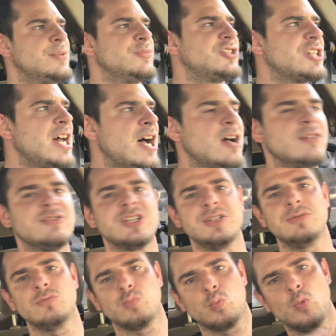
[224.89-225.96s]
themselves
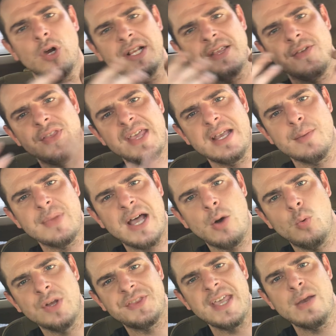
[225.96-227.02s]
and want to think
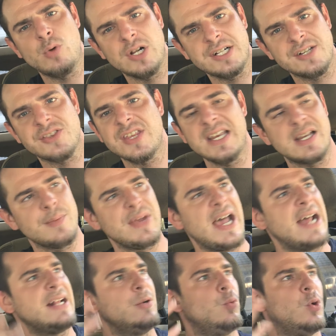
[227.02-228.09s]
about what they want to think
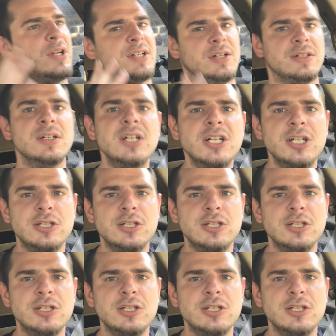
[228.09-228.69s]
about and want to